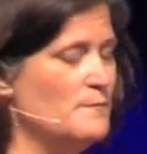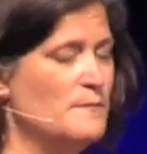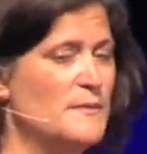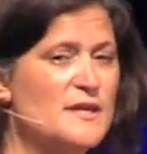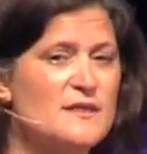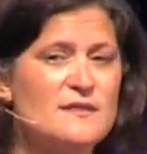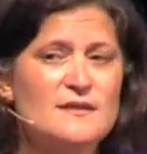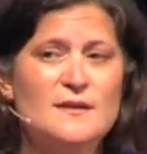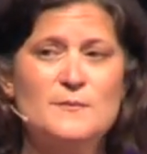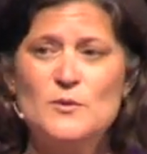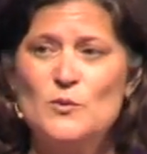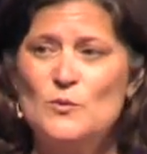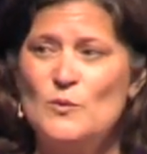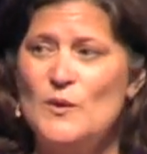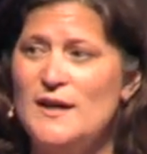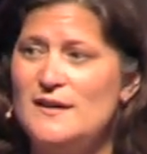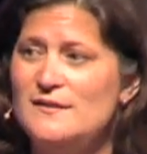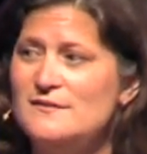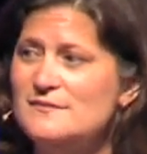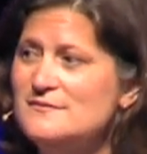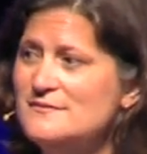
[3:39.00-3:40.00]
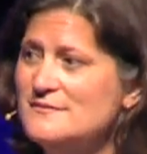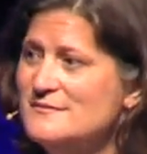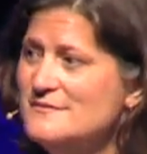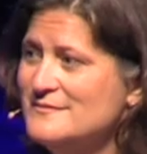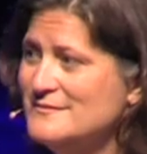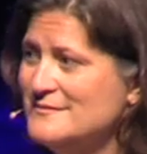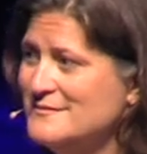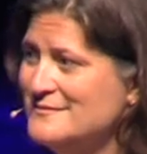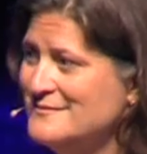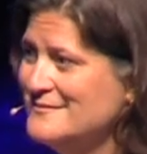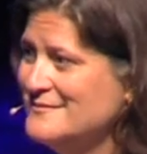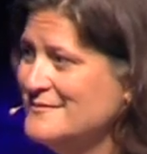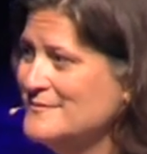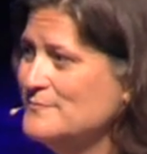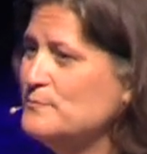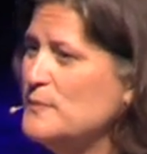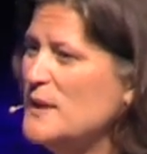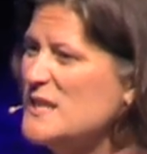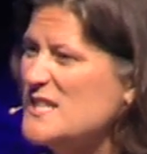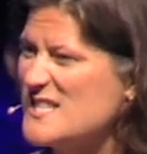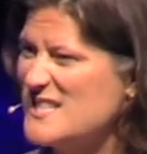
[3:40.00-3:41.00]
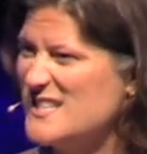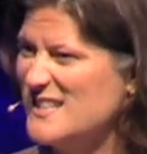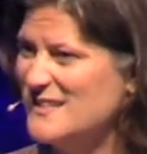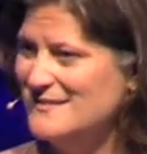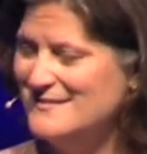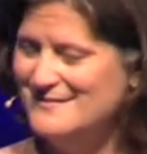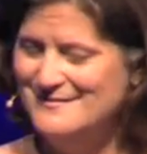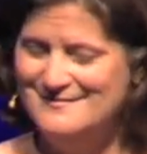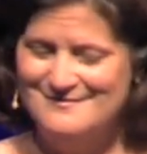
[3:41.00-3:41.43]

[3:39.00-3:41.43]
Myth number one, busted.